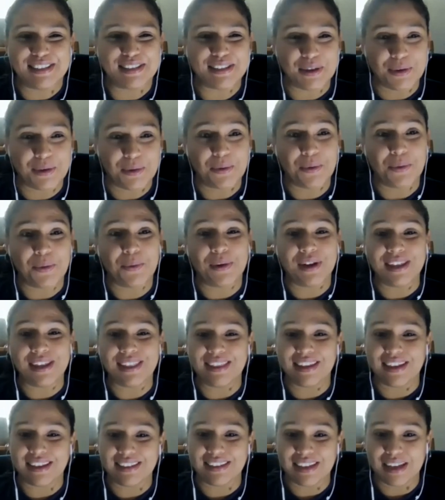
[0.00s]
So with
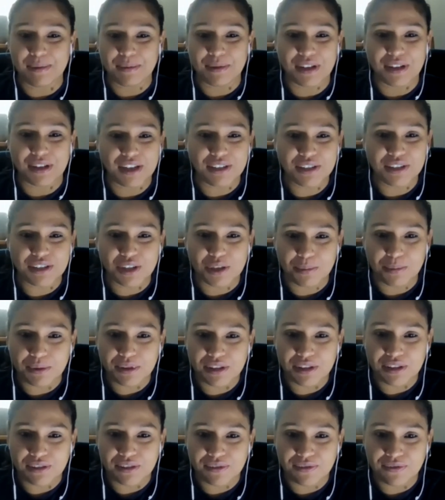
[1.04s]
that, I'm going to
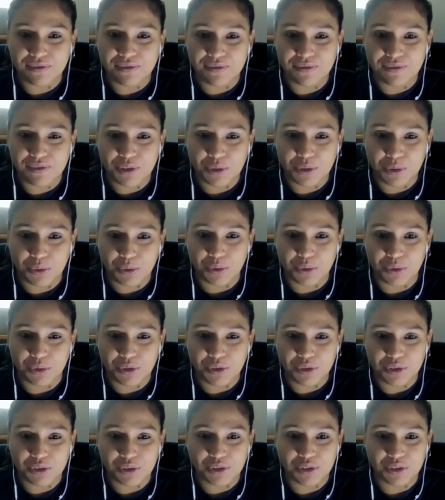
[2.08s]
open the floor
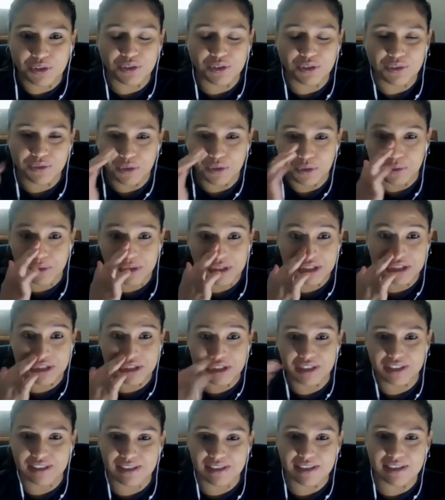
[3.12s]
for
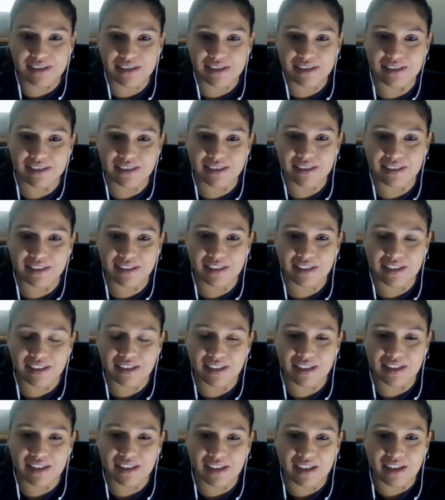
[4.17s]
questions.
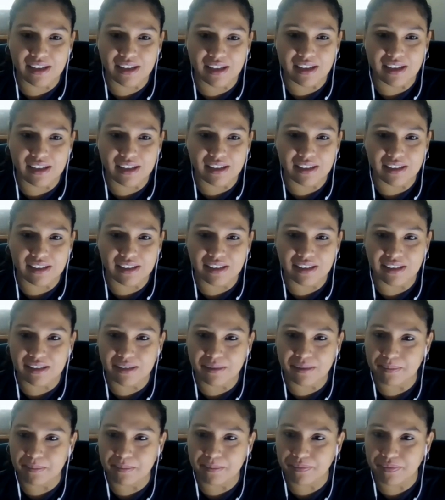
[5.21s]

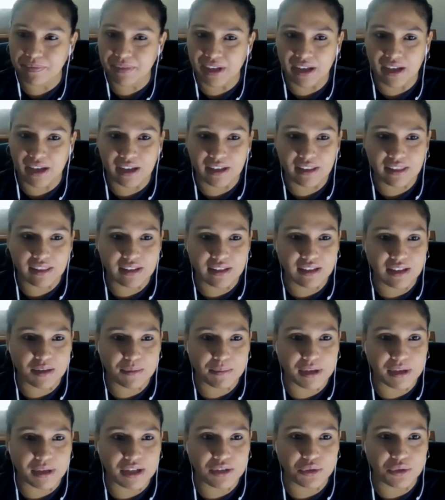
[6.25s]
Um, I think our
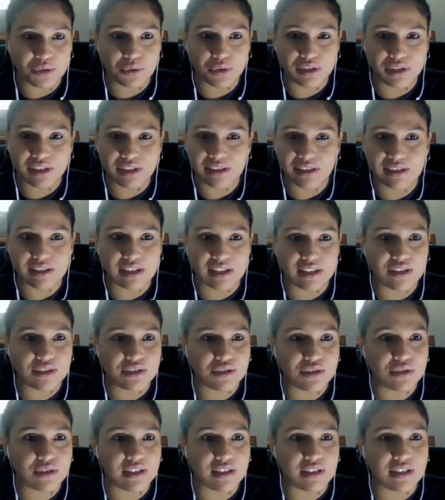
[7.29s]
main audience has
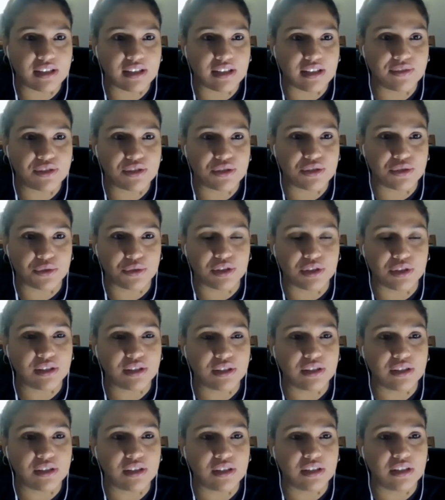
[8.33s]
to leave soon.
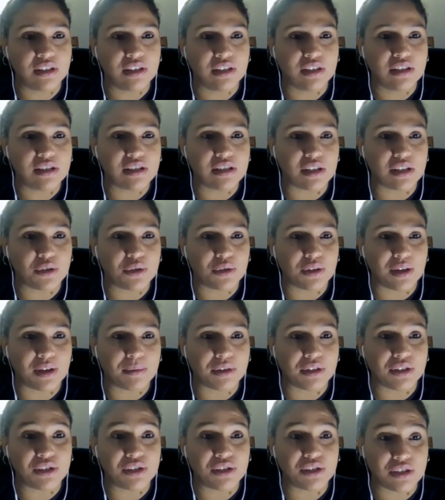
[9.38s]
So I'm
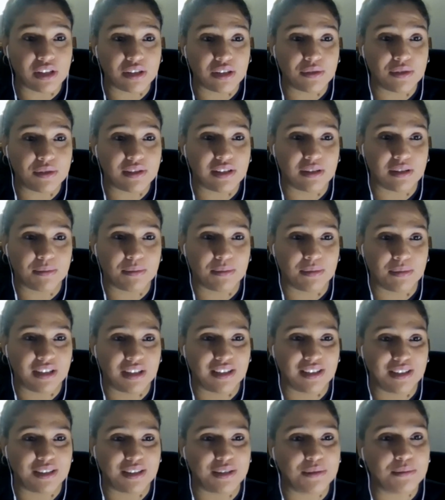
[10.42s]
going to start with them.
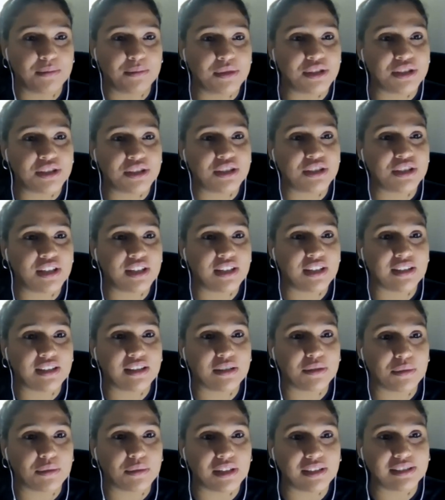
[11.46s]
Uh, Michelle
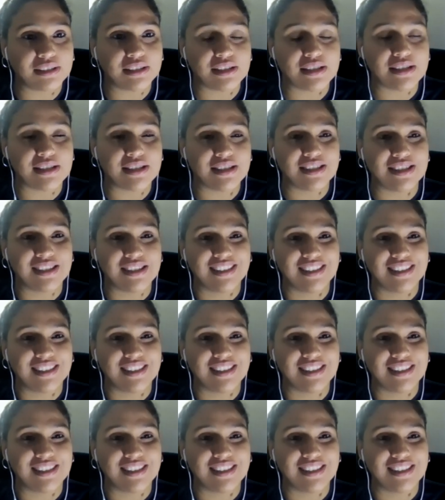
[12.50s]
Walters,